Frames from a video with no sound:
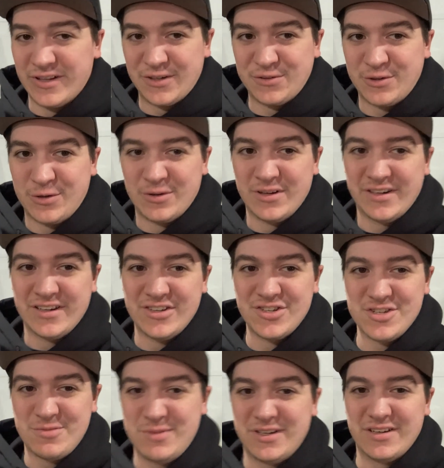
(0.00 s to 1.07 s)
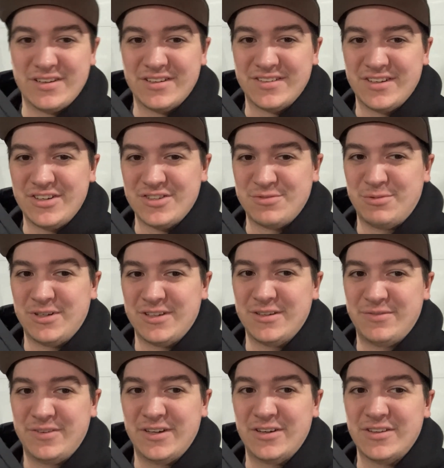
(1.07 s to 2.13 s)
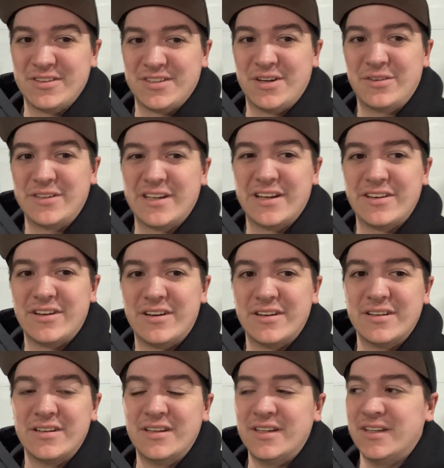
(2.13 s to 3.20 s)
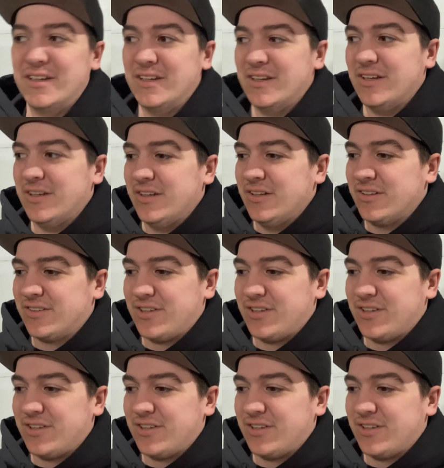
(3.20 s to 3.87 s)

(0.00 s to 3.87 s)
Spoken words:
like recording it just because I just wanted to figure this out and get it done.